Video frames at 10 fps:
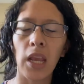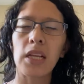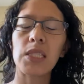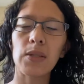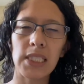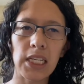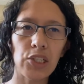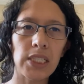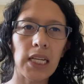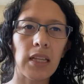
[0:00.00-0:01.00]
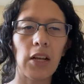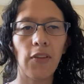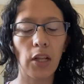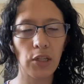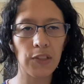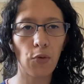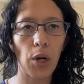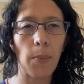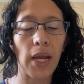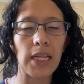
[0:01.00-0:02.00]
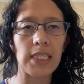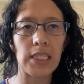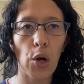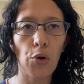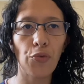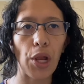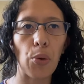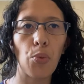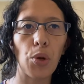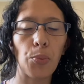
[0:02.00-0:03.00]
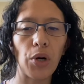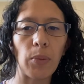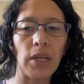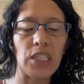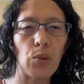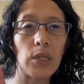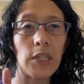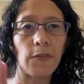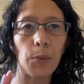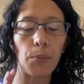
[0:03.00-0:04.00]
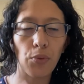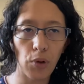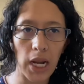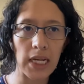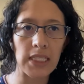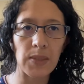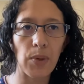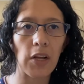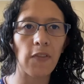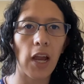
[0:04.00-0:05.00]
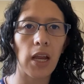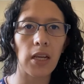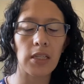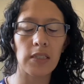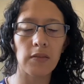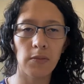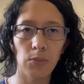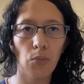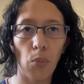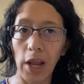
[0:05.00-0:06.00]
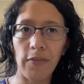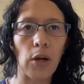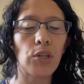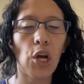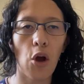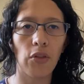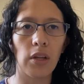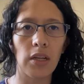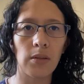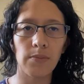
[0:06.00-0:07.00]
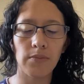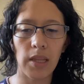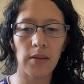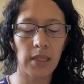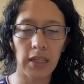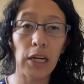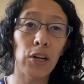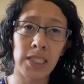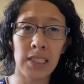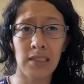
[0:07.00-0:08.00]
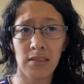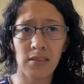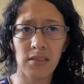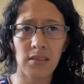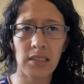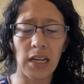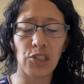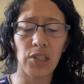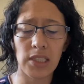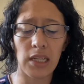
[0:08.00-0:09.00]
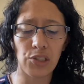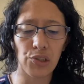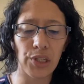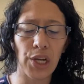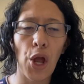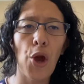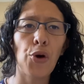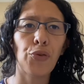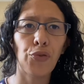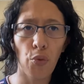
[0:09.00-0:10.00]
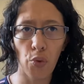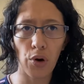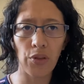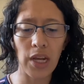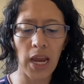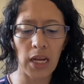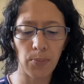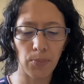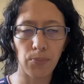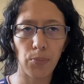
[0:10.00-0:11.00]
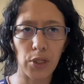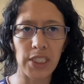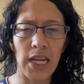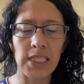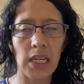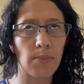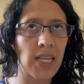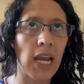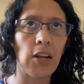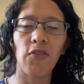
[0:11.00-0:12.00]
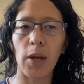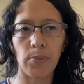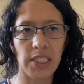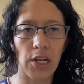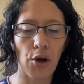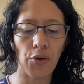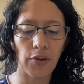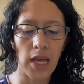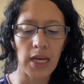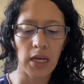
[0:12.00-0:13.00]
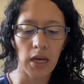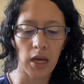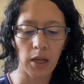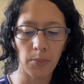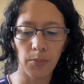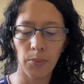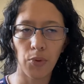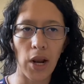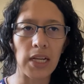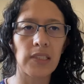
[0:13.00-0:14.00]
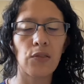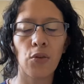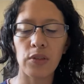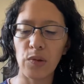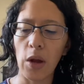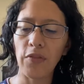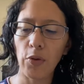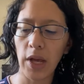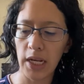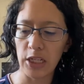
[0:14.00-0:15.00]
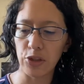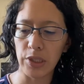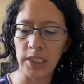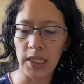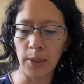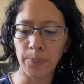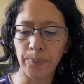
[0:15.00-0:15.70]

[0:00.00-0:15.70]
So it's interesting that if I looked for it by itself, it would bring me to a different price. But if I found it on the clearance section, essentially, for the 80% up to 85% off price. So I found that interesting.